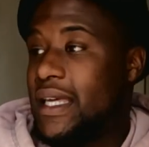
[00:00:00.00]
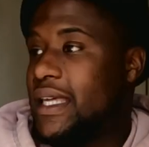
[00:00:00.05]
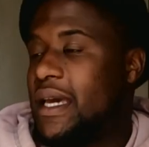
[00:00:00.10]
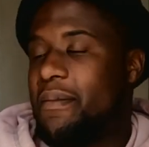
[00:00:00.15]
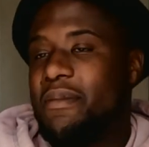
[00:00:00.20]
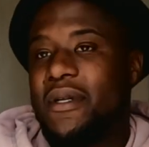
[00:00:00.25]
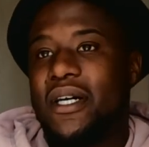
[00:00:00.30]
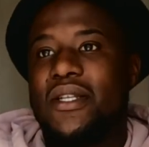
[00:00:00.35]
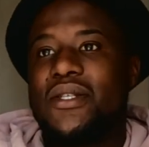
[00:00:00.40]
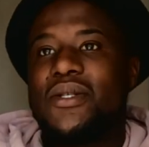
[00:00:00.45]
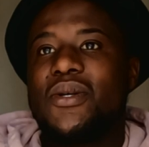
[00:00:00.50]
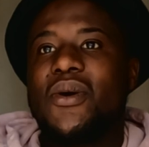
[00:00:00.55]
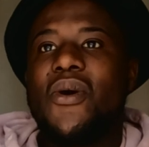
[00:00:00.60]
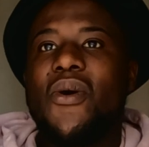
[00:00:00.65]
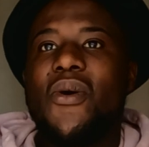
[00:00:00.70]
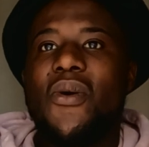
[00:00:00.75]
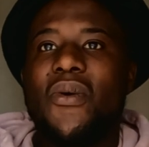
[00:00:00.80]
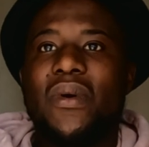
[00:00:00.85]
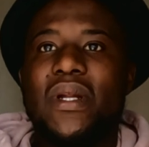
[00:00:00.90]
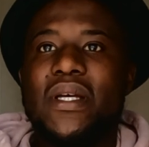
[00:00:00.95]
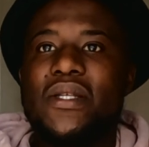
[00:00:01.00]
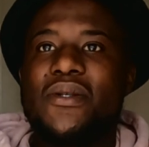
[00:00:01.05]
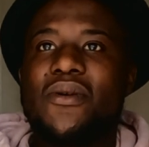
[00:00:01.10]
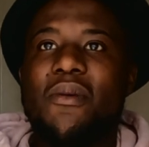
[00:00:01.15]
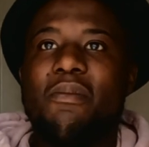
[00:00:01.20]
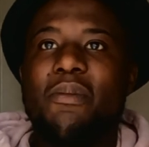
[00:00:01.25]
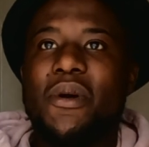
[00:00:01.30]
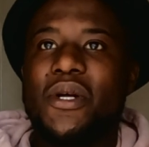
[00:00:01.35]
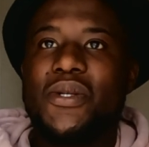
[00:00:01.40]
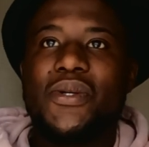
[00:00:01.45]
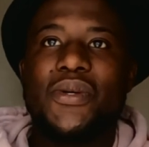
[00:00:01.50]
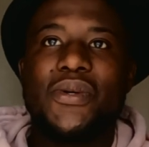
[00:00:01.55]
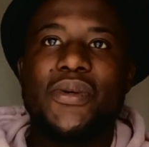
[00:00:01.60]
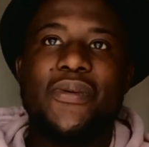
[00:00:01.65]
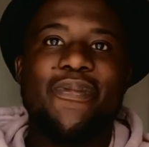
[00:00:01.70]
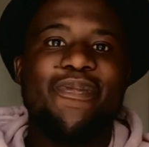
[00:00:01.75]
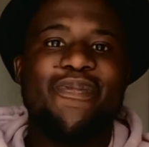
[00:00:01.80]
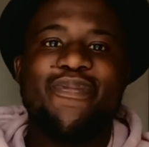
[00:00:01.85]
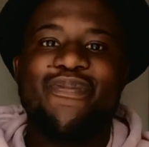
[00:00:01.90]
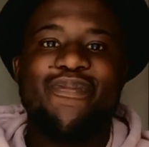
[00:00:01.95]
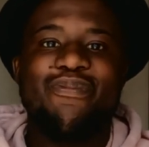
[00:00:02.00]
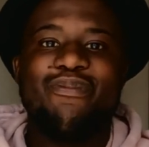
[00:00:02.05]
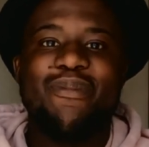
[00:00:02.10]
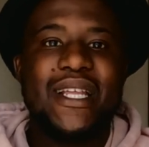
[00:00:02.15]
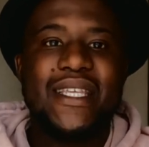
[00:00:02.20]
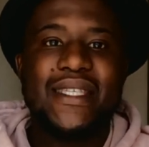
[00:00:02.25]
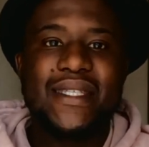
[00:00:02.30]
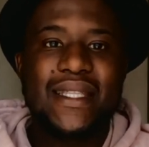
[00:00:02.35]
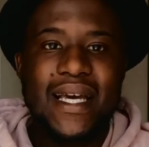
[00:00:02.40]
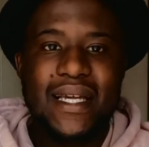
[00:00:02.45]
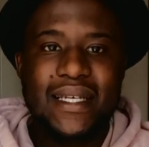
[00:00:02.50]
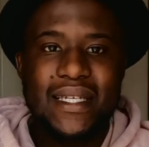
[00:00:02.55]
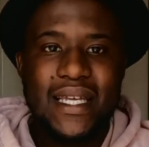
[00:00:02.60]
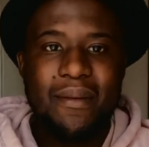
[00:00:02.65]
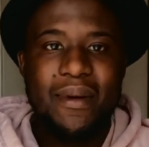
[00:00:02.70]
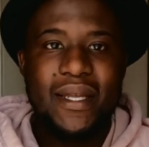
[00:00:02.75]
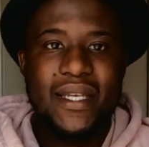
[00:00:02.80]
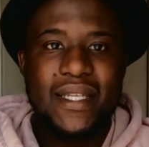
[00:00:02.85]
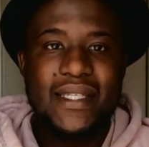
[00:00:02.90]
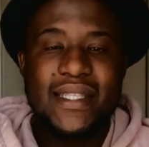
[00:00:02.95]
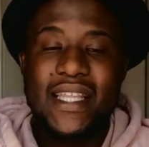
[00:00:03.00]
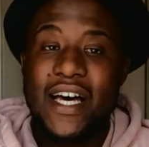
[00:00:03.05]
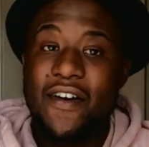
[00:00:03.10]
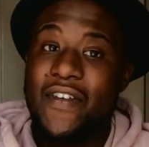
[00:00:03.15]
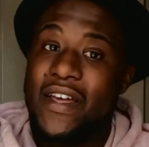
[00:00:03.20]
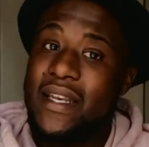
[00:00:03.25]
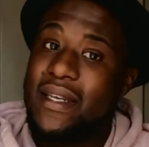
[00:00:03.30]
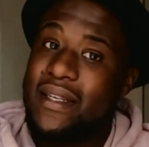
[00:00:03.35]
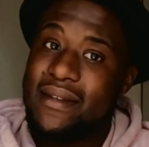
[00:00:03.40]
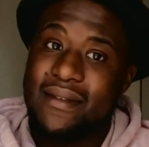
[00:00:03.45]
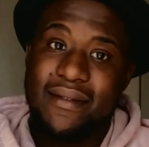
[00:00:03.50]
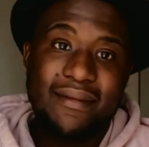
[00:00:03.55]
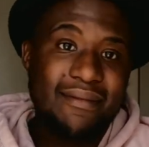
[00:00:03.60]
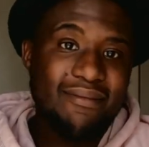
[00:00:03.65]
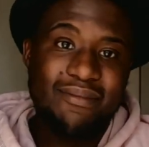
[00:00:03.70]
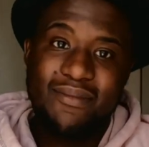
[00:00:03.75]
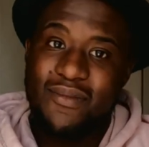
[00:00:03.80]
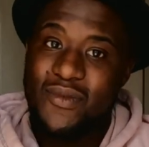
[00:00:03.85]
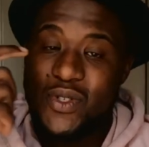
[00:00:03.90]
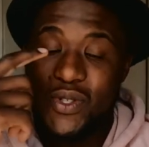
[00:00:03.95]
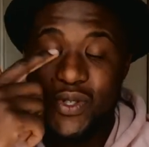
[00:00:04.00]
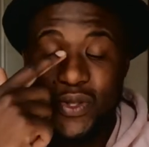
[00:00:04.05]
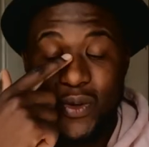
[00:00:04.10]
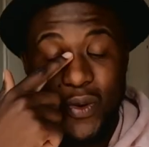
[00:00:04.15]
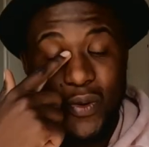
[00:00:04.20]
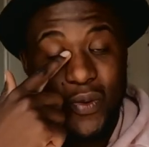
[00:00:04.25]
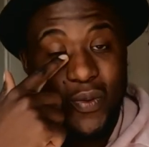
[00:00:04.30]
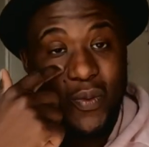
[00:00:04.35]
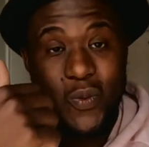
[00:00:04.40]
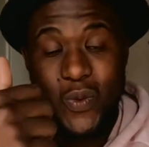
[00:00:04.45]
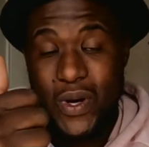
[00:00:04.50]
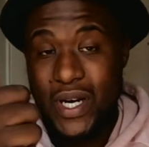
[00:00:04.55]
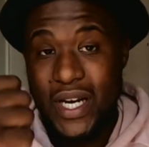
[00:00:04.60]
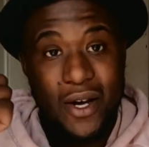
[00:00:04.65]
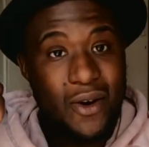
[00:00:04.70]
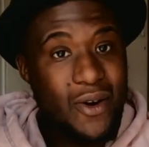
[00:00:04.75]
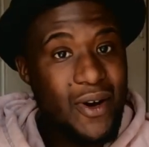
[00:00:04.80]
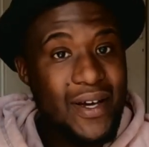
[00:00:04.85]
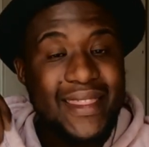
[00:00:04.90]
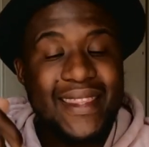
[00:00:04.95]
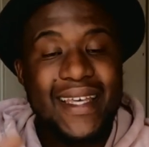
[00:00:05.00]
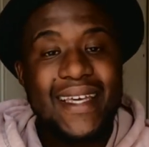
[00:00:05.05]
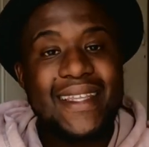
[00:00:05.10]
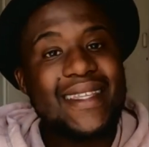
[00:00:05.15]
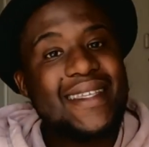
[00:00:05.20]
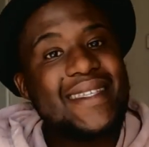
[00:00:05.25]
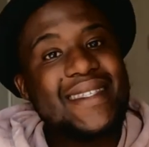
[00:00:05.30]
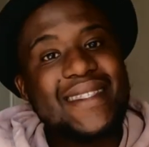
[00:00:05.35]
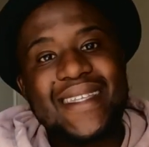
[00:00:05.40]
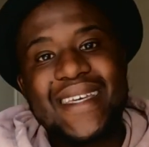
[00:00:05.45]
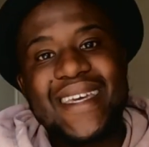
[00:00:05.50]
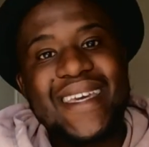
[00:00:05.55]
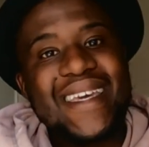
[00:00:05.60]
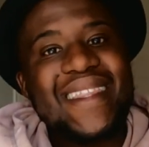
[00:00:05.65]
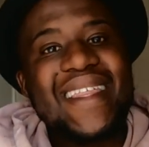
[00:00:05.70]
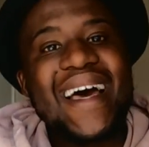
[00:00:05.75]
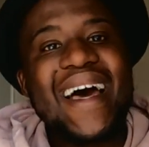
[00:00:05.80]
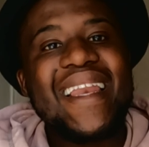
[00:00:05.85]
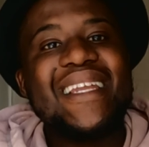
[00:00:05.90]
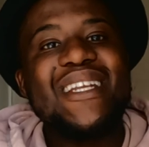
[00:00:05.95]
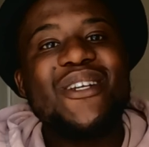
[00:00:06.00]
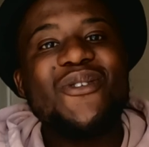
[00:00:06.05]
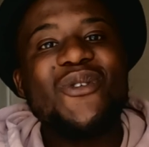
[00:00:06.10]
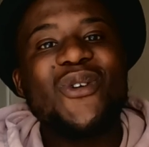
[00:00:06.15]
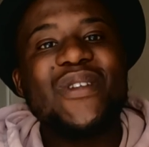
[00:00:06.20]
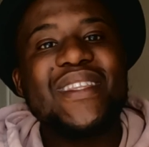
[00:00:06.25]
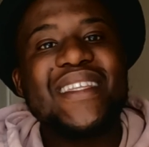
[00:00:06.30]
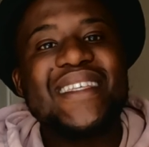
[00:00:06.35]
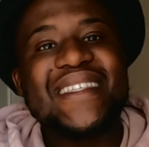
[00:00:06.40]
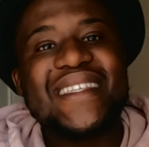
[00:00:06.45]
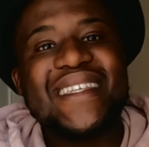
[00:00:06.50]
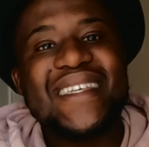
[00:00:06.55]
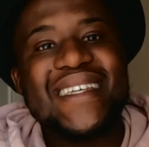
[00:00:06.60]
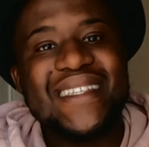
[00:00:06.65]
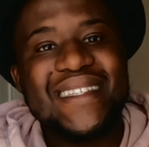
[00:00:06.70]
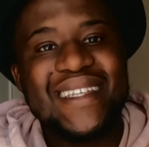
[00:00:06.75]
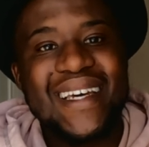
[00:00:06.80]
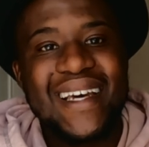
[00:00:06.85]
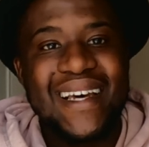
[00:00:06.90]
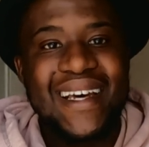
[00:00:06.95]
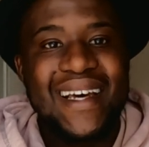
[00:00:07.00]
Cape Town is cold as compared to places like Durban and stuff. And so when I got there, this the heat, I didn't know this heat.